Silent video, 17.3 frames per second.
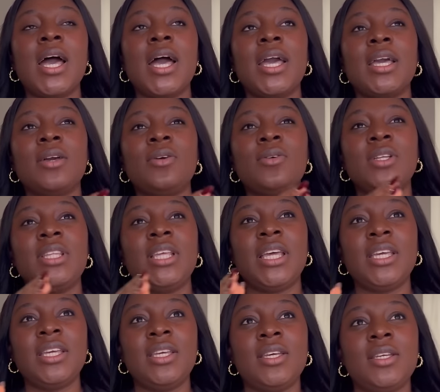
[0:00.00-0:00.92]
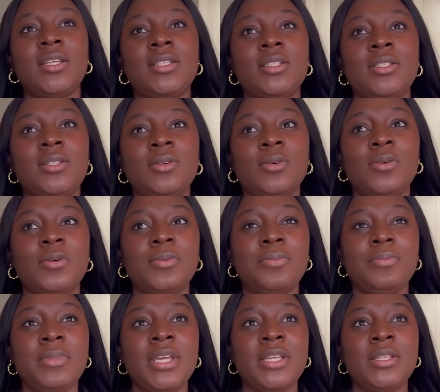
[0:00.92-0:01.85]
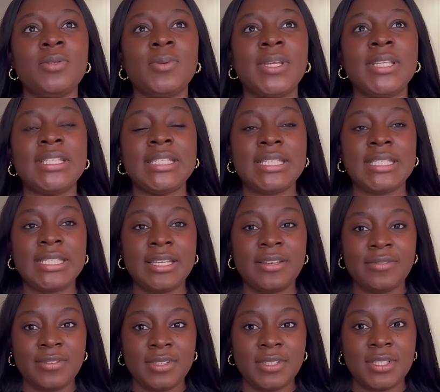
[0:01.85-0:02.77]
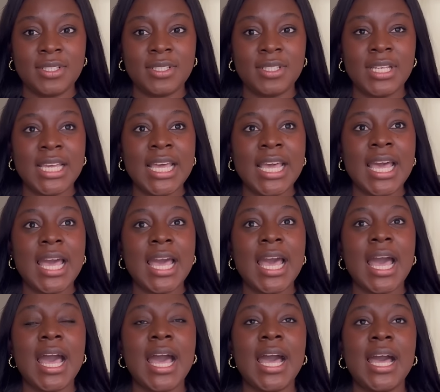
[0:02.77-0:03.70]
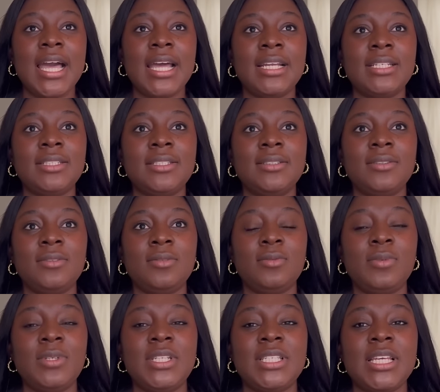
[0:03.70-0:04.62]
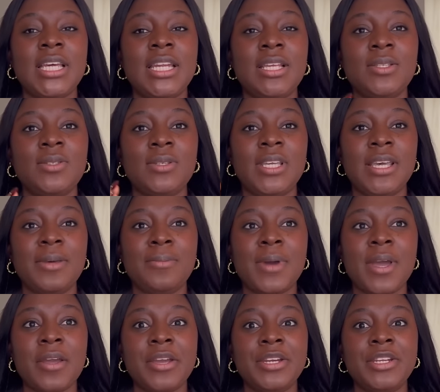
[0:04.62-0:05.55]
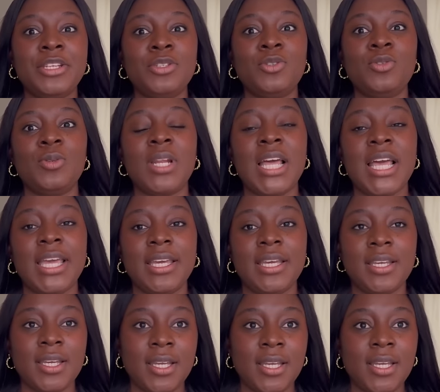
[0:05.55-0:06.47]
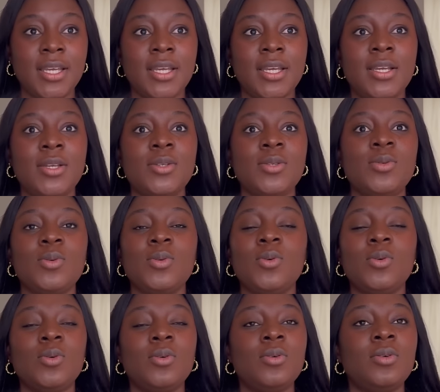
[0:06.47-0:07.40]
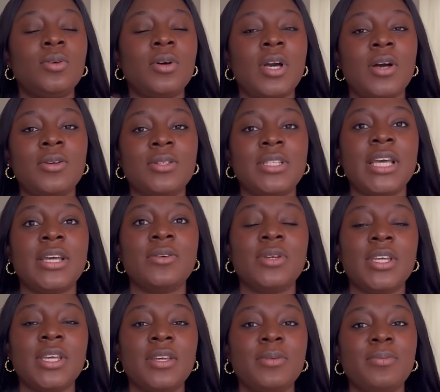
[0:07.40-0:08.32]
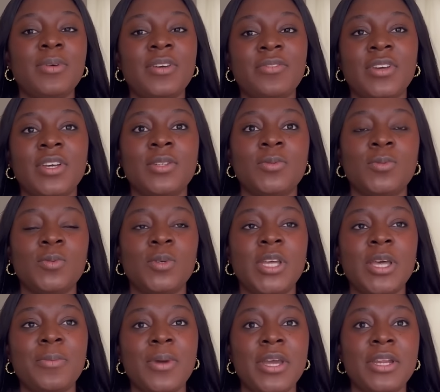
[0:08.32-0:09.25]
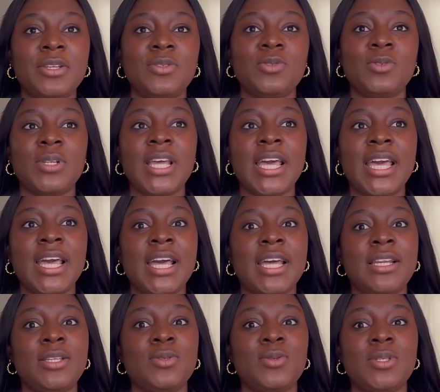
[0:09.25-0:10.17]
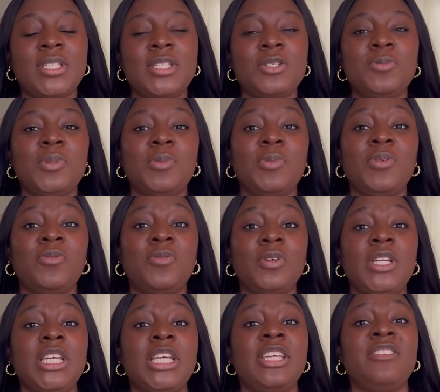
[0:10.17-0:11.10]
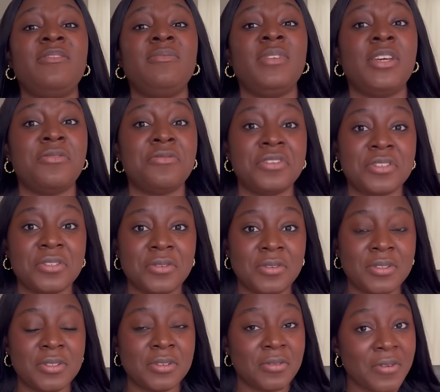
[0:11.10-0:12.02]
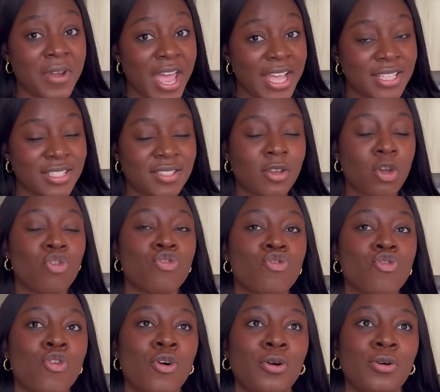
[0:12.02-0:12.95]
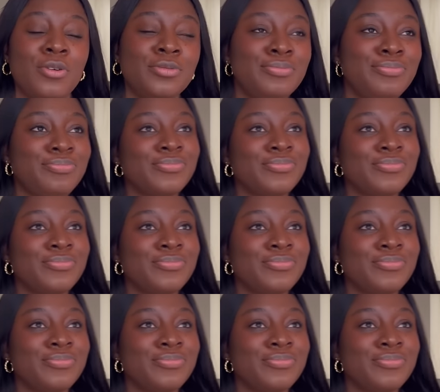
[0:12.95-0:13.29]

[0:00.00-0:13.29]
I got engaged on May 27th and we decided to get married in July. So I was like, okay, perfect. We'll get married in July and it will still be before they give me a result. Right? Wrong.